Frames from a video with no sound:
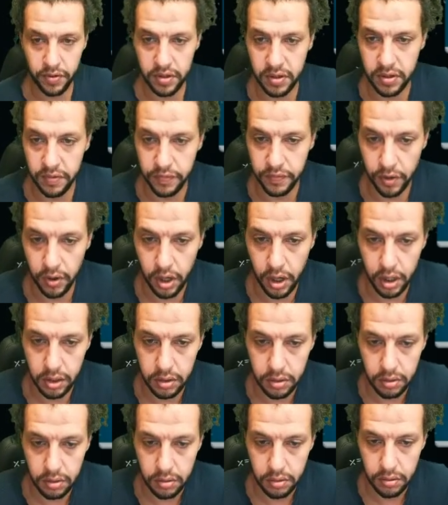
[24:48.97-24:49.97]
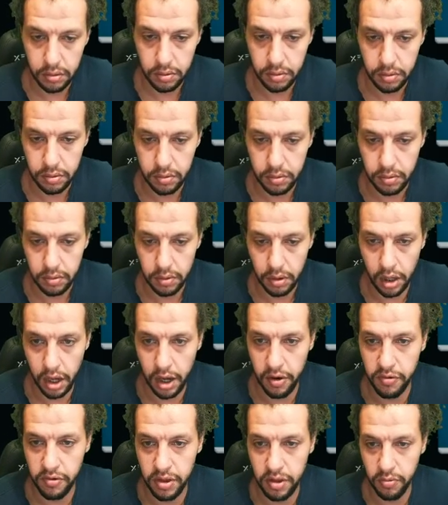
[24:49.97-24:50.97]
the first invite.
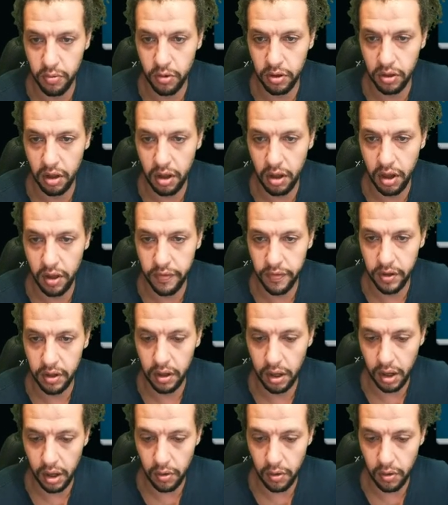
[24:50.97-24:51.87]
I really won't lie, I feel